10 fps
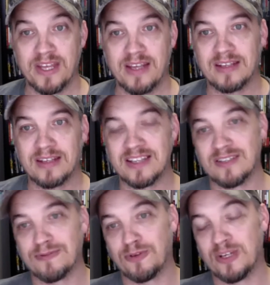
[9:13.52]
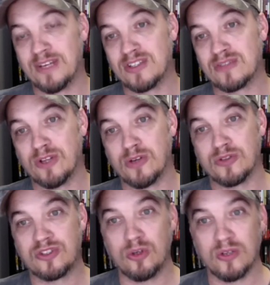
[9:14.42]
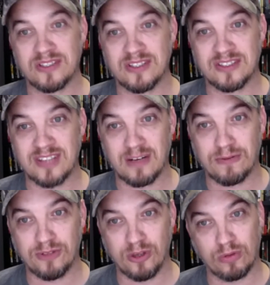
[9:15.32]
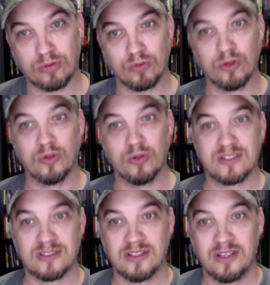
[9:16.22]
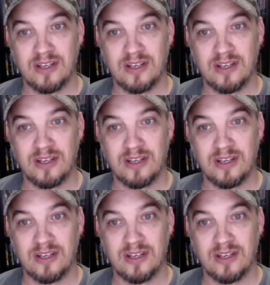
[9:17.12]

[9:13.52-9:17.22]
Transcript: because if forgiveness flows to us, it's got to flow through us.